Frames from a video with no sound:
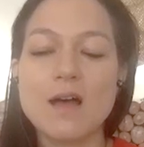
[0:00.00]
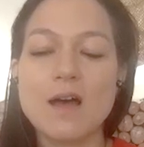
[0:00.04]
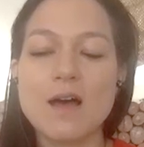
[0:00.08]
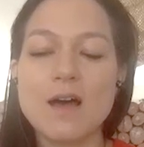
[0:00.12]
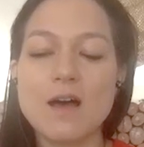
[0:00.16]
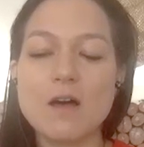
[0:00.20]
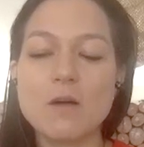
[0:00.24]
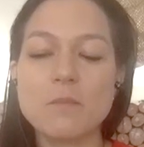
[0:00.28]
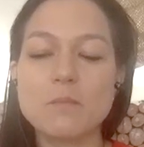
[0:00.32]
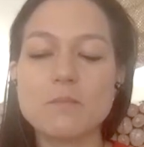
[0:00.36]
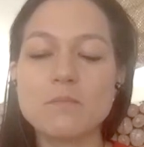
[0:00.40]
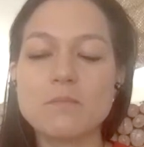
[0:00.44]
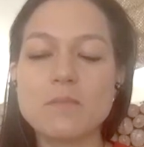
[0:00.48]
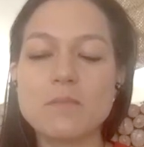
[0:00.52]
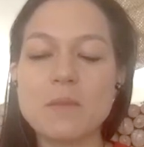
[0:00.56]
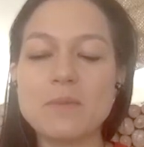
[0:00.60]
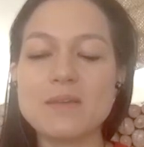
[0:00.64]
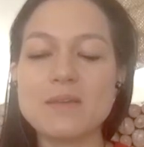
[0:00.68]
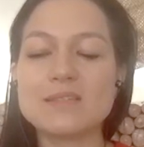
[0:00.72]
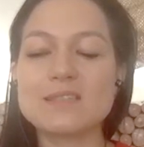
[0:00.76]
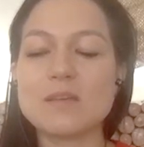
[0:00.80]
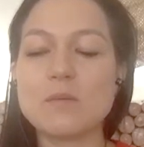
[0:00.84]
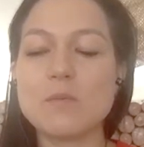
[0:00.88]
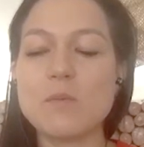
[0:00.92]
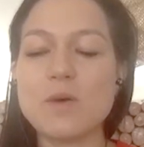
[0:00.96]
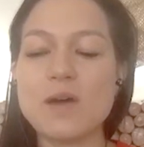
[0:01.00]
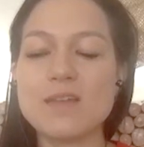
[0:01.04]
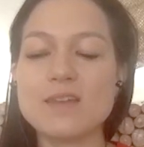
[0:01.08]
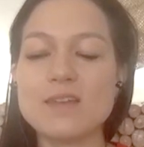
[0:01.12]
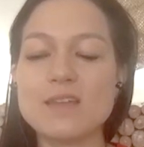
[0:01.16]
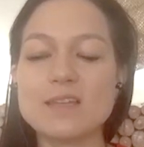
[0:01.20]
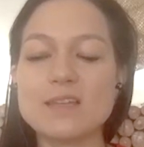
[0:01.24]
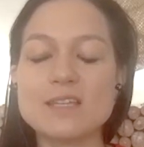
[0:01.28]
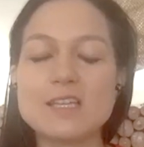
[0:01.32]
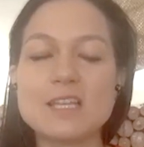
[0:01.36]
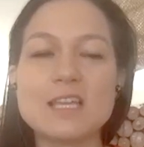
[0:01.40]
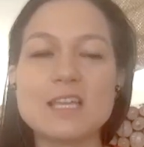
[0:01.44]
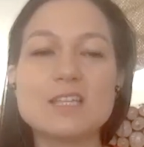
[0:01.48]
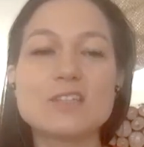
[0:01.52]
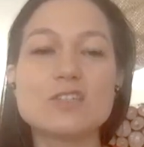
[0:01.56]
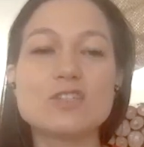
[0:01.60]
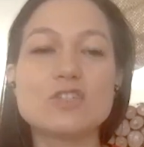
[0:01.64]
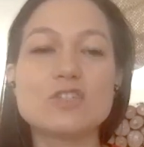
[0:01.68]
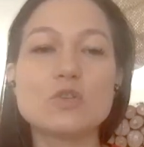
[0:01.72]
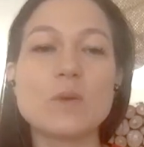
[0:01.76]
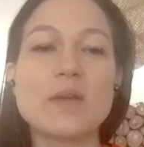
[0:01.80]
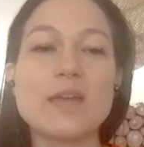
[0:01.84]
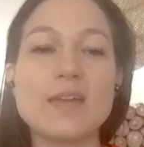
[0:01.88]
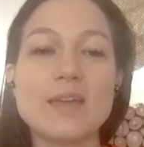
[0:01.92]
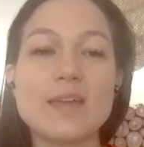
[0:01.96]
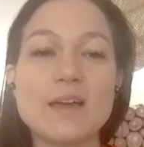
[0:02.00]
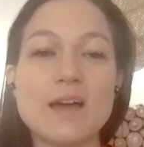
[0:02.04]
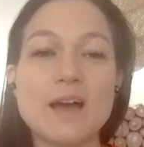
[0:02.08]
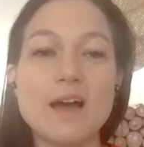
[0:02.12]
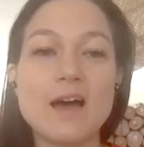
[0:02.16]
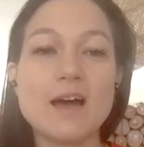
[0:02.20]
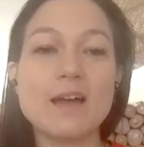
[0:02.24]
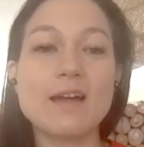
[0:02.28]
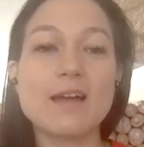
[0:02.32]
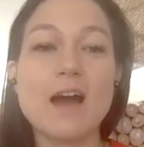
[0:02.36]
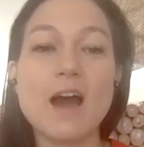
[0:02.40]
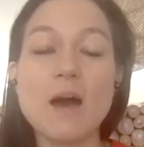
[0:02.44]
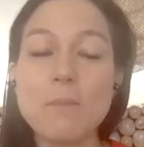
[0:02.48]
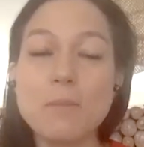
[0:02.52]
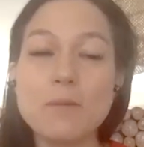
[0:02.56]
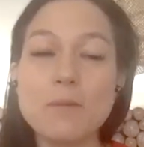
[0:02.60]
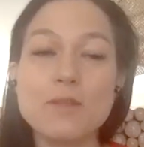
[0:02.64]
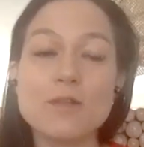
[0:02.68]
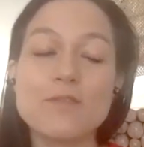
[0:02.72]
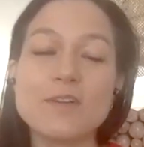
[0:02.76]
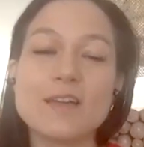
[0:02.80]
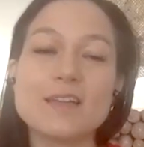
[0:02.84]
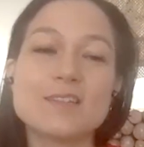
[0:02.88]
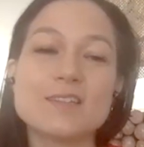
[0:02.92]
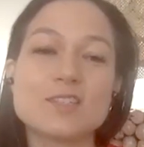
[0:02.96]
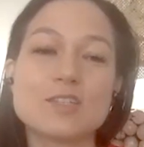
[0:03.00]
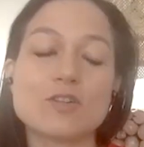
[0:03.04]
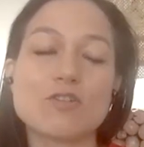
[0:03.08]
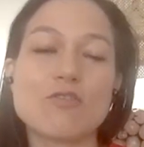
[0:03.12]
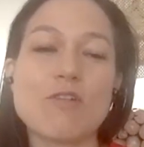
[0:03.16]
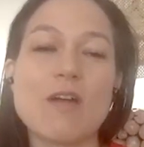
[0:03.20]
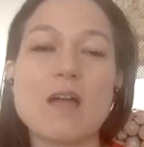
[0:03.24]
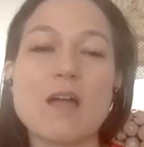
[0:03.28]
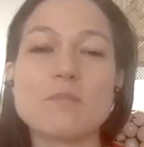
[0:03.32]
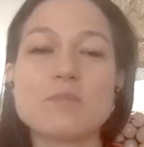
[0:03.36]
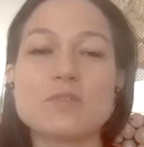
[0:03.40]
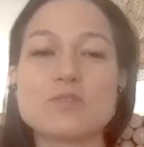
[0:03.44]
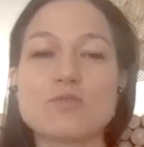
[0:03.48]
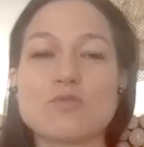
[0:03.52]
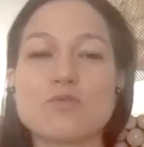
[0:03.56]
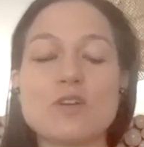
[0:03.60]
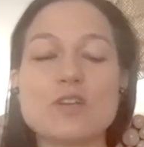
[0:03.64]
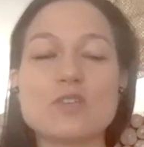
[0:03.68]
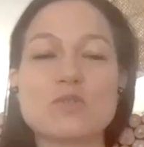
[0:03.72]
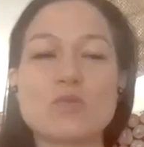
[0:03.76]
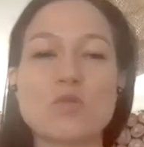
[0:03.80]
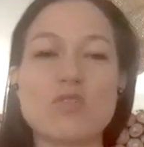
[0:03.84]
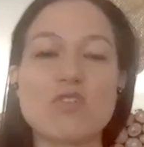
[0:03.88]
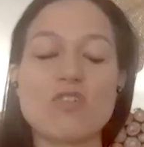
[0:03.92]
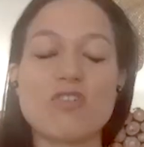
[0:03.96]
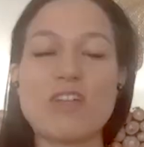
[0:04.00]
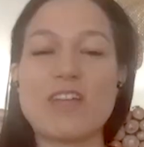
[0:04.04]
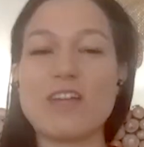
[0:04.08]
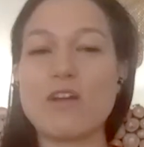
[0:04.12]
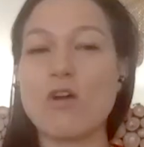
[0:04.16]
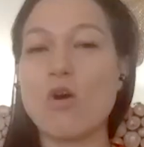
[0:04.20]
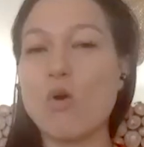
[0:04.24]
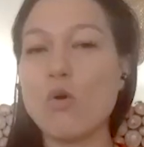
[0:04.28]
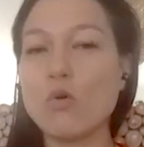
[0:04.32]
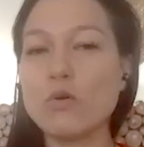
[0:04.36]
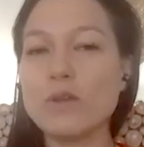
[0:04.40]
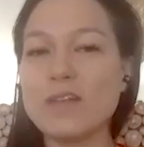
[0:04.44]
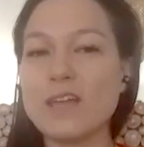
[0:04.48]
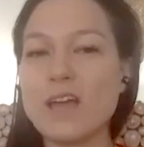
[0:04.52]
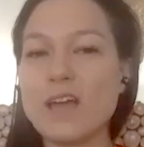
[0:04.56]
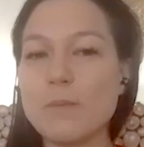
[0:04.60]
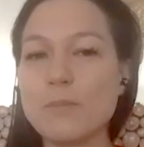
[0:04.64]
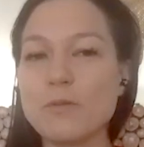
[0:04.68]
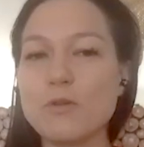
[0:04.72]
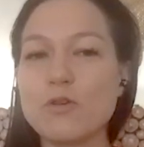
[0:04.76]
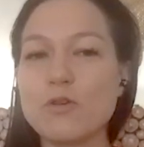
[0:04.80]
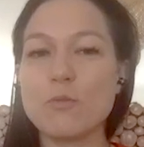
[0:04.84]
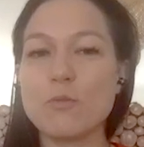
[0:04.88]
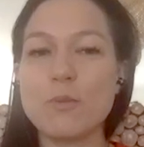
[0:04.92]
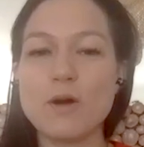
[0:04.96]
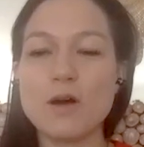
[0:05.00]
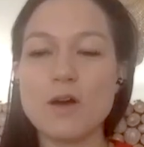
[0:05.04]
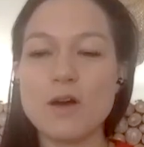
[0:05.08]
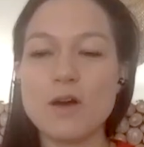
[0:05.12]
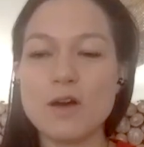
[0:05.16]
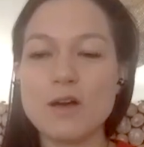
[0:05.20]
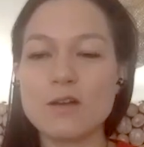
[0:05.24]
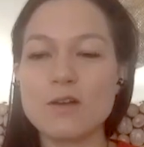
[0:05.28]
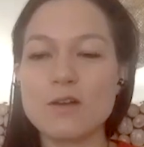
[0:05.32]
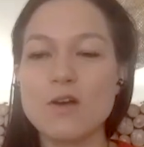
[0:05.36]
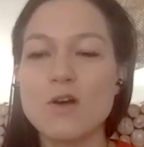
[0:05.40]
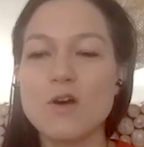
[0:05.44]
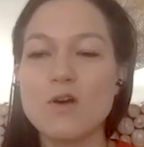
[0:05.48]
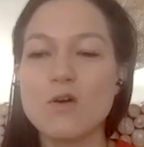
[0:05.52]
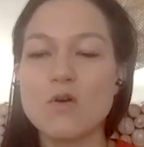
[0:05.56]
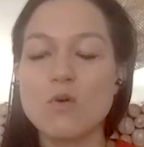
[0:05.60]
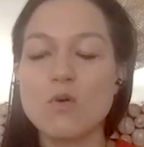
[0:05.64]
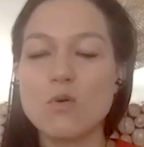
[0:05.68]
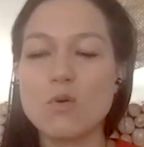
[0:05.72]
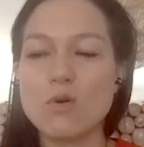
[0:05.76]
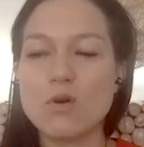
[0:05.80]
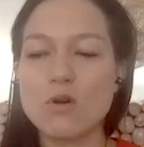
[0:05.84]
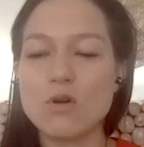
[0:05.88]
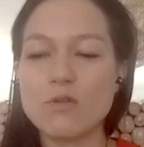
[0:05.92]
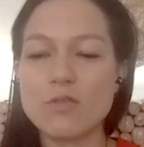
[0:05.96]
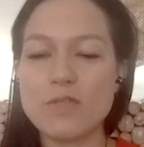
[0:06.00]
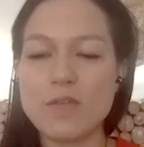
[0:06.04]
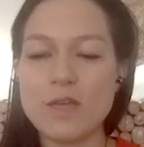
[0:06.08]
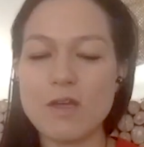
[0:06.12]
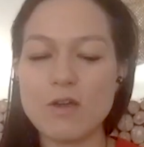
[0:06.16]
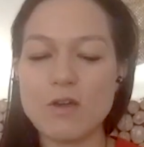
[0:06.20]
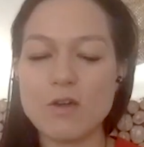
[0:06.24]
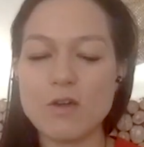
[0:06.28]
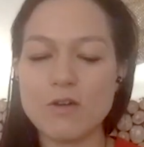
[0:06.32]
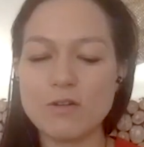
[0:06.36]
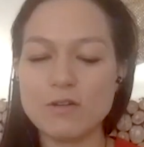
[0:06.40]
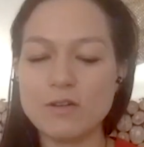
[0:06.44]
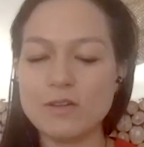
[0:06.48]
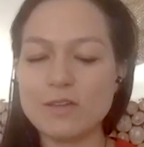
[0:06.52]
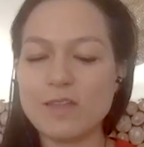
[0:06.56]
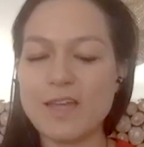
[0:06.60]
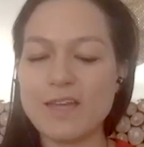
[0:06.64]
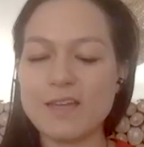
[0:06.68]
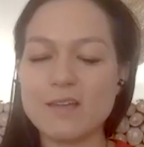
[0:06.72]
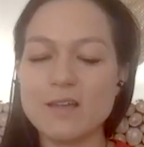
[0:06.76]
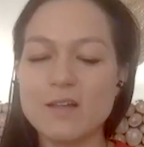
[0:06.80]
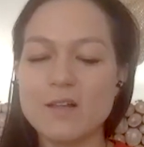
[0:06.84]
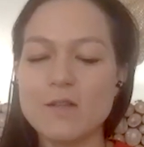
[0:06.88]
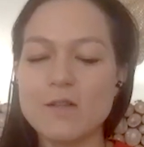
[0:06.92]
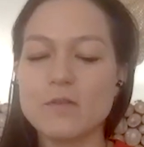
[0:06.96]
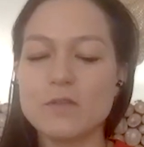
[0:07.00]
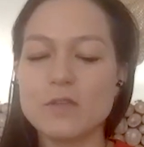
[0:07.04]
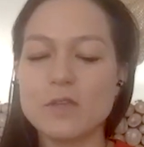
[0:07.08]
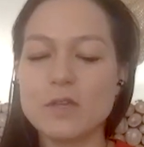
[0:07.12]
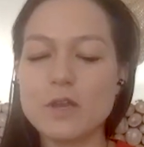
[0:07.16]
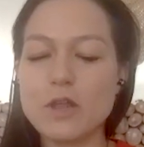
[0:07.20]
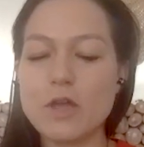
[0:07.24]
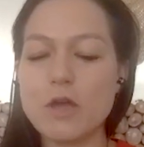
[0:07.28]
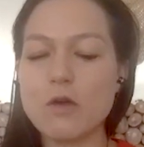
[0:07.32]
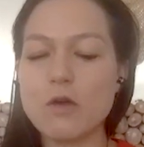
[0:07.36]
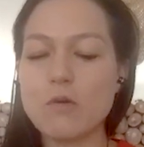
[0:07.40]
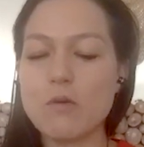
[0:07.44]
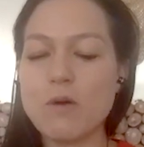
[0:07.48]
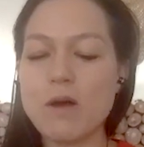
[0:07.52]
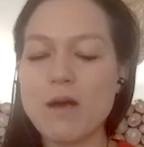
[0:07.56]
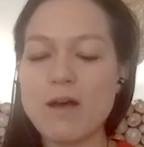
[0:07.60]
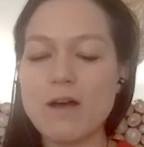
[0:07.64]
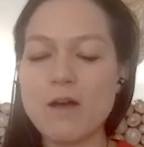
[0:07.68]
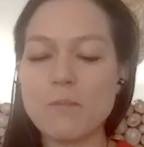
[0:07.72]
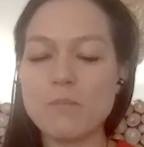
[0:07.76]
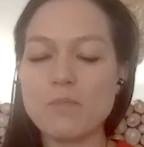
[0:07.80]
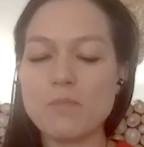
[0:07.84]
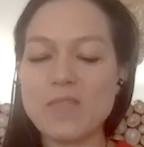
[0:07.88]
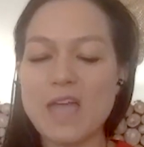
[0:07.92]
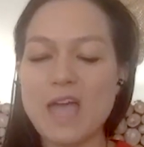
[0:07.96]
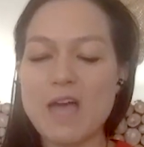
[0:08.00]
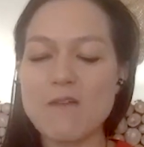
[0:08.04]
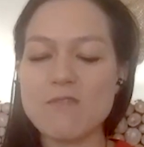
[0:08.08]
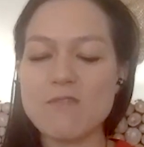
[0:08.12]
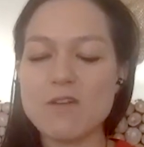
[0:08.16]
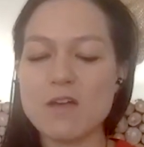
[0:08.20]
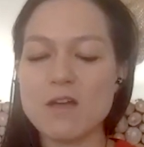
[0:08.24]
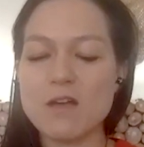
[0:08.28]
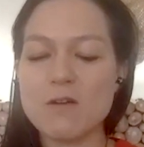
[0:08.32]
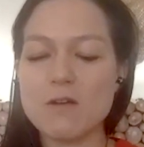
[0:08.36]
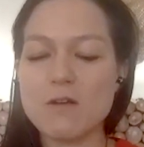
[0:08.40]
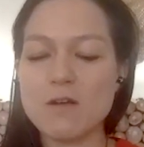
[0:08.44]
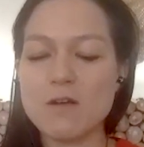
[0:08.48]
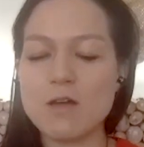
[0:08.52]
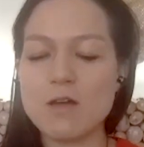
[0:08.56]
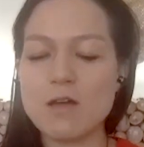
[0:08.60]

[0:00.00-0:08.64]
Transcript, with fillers: um, maybe someone is doing a couple of Instagram stories where they're like holding up book, or they're like, you know, um, they have a,